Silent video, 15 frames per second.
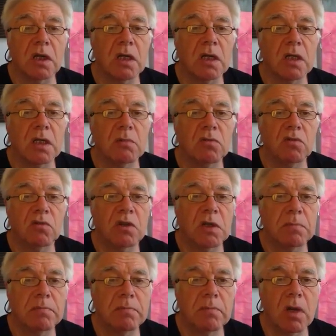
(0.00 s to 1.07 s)
There was
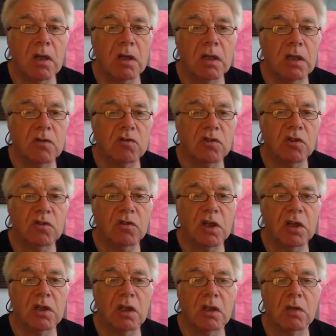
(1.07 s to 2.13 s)
an
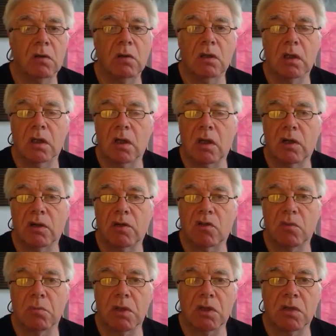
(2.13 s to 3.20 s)
interesting little
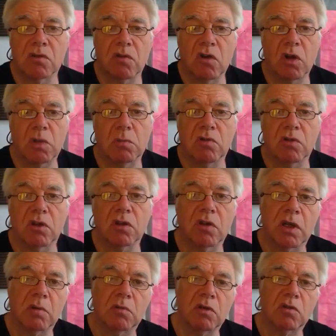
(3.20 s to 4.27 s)
item in the Times the other
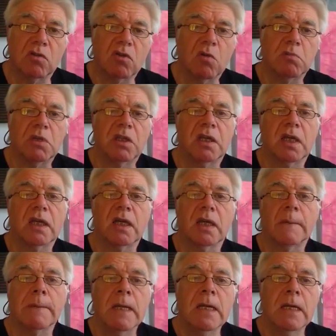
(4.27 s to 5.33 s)
day which got me thinking.
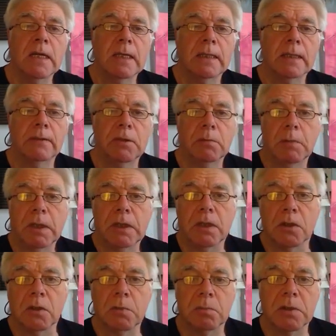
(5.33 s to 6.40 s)
Now, I don't know about
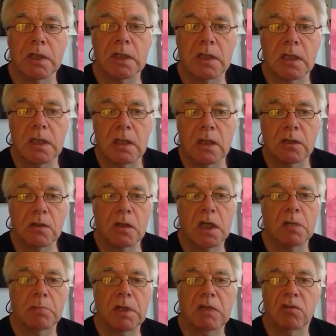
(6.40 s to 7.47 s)
you, but I do get
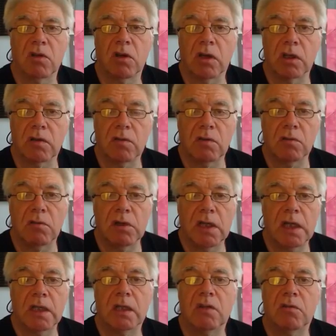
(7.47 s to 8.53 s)
a bit tired of the
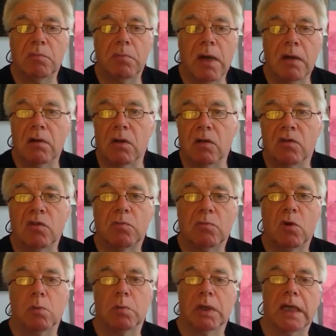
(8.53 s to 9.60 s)
relentless barrage of
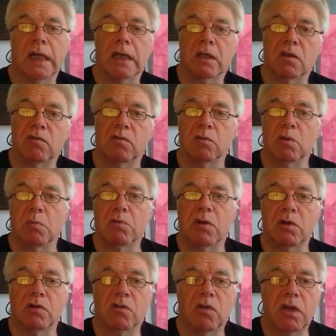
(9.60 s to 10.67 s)
propaganda from the
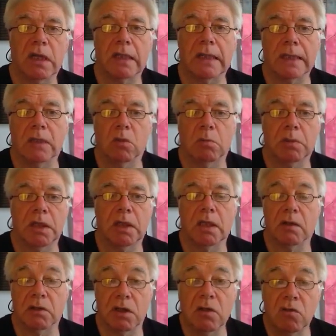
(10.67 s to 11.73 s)
pro cycling lobby.
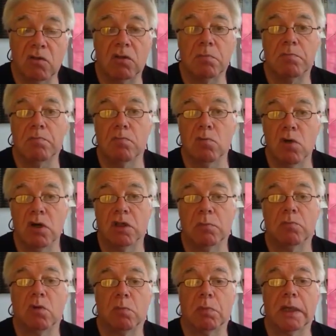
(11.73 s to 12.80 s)
Now, I use the word
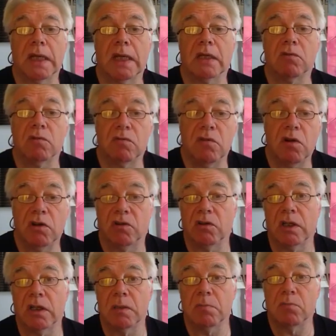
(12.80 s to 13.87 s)
propaganda
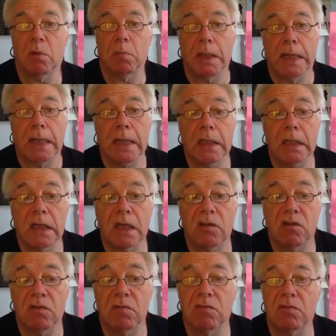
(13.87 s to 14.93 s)
advisedly. Propaganda is
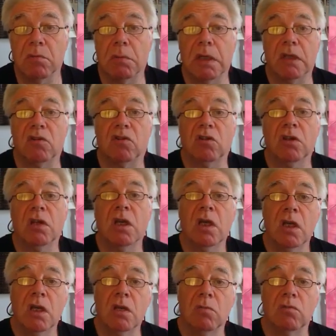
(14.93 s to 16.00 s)
information
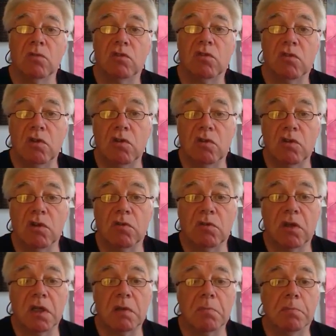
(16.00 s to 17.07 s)
which is usually of
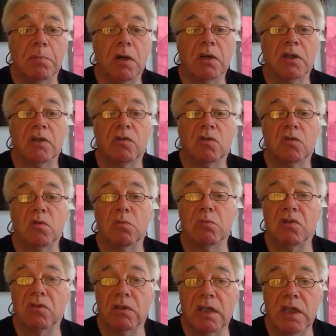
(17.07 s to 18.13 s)
a biased or
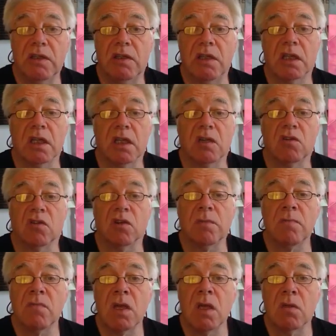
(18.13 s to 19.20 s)
misleading nature,
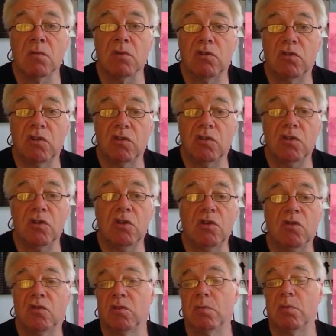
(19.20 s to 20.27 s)
which is
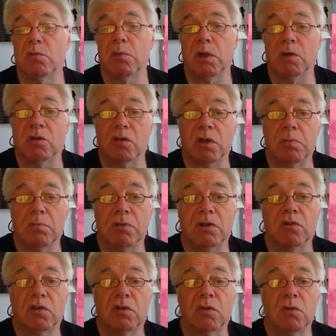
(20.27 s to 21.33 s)
used to promote a
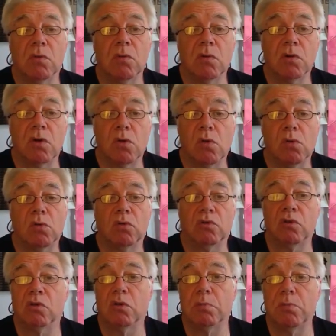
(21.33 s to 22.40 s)
political cause
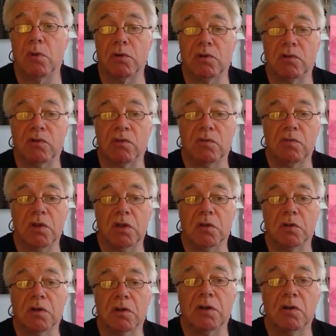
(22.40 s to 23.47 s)
or a point of
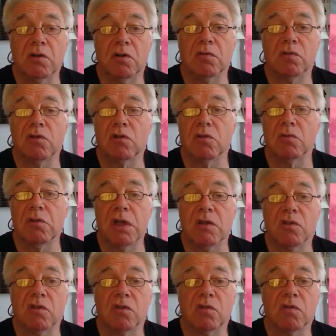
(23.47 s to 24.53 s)
view. use it for 2
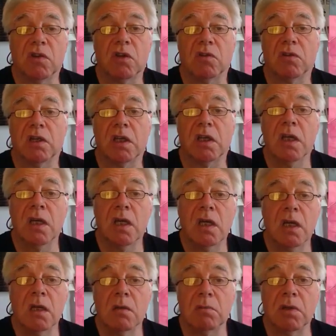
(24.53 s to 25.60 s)
reasons. Firstly,
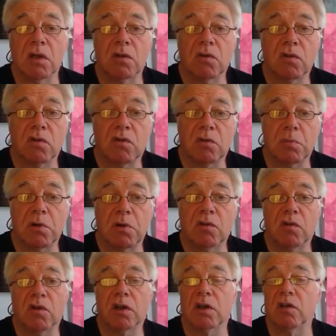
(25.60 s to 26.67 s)
because the pro
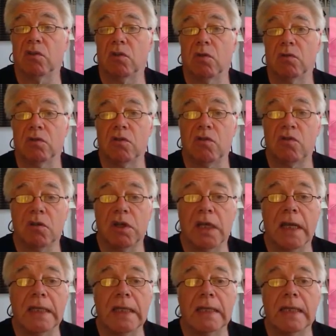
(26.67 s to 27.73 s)
cyclists often treat
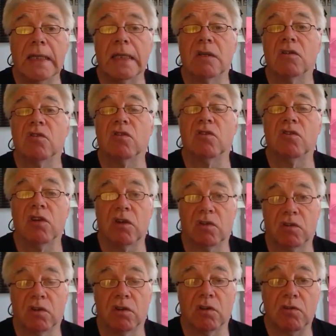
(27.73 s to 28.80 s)
anything that
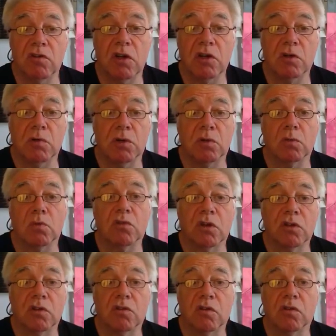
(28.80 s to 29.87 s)
suggests there are genuine
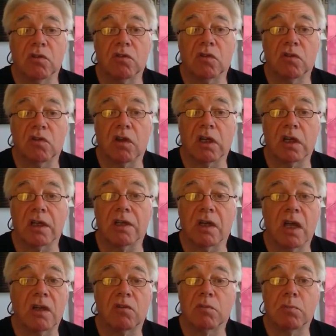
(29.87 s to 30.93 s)
alternatives to cycling
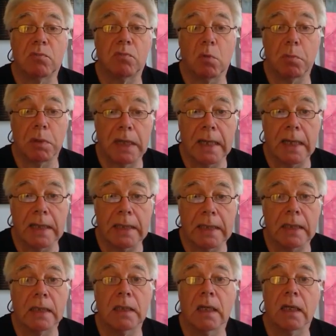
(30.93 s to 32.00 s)
as
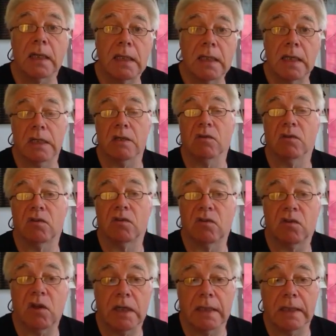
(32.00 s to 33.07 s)
propaganda against
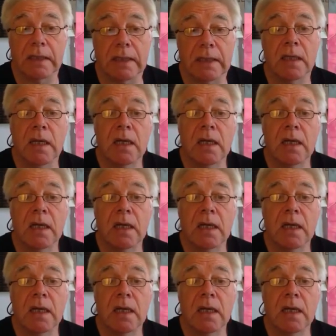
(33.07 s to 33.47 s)
cycling.